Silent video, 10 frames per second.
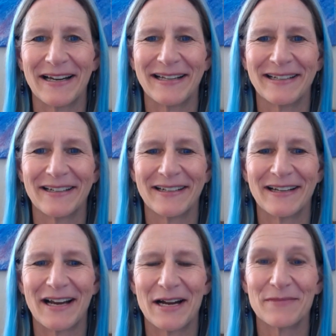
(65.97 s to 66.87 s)
Hi,
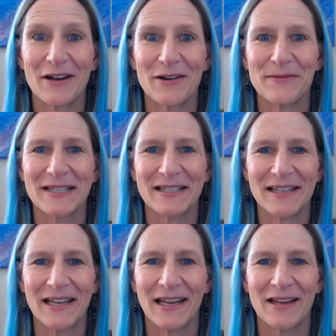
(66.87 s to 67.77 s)
I'm Lara
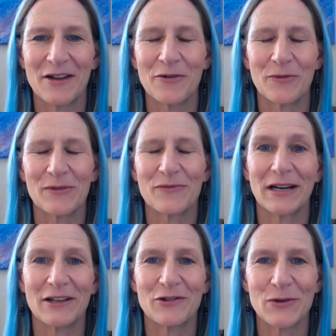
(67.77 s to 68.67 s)
Brzezinski with
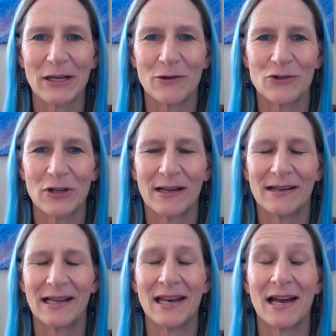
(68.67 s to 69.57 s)
Radiant Joy
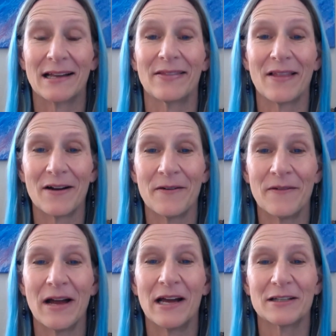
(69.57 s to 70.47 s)
Coaching, and I
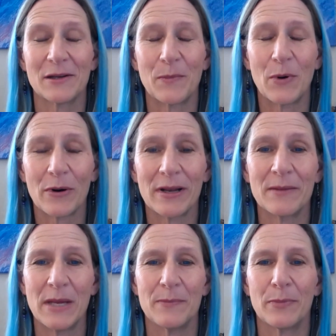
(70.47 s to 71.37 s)
love
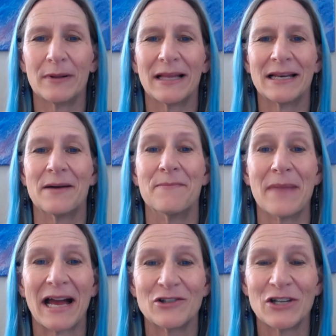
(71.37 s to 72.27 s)
supporting people in
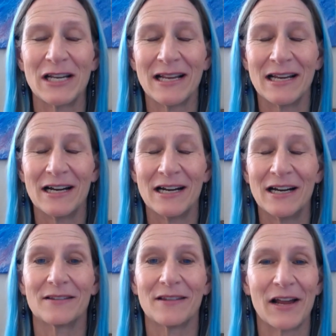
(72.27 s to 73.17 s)
imagining
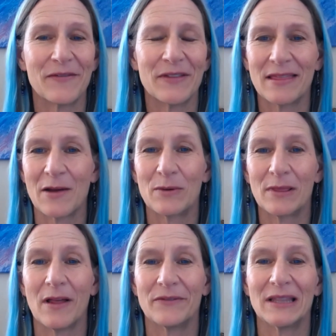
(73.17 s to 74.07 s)
a life that they
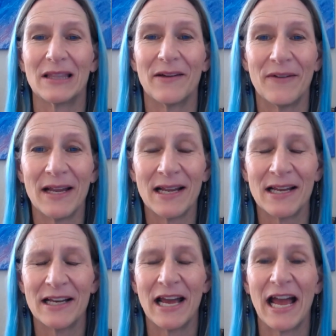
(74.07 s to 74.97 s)
would love
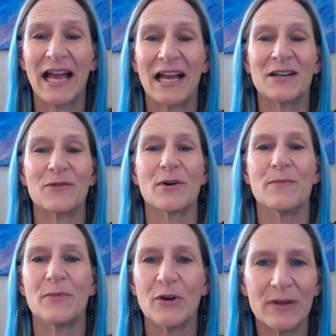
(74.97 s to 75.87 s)
living and
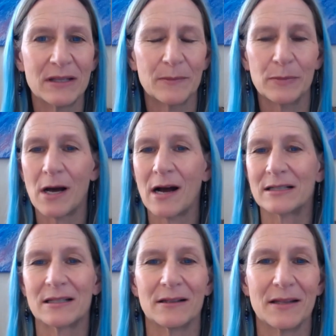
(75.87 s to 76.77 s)
removing the
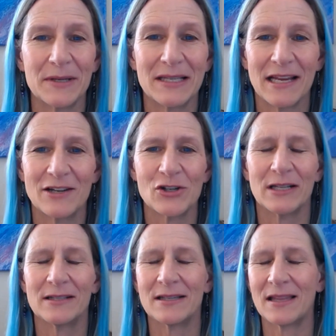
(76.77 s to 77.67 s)
blocks, the
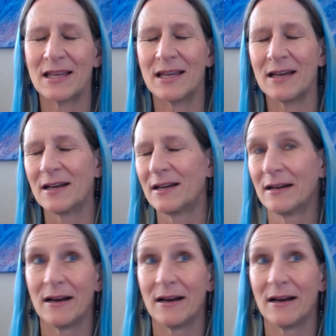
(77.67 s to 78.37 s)
limitations, the